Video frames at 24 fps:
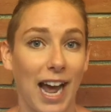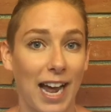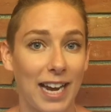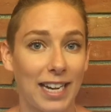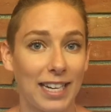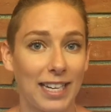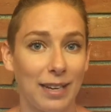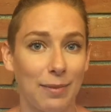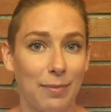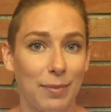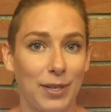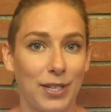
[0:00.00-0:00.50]

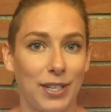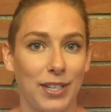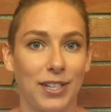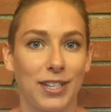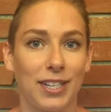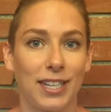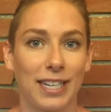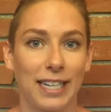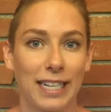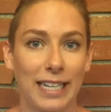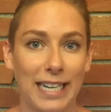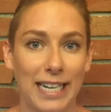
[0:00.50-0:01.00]
unlimited
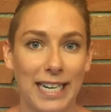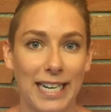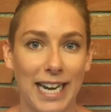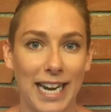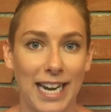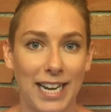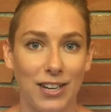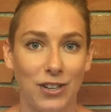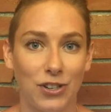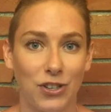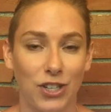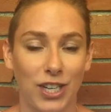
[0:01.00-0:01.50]
clean
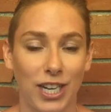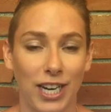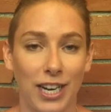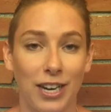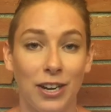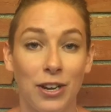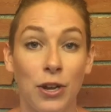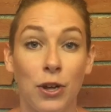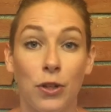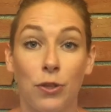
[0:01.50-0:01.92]
energy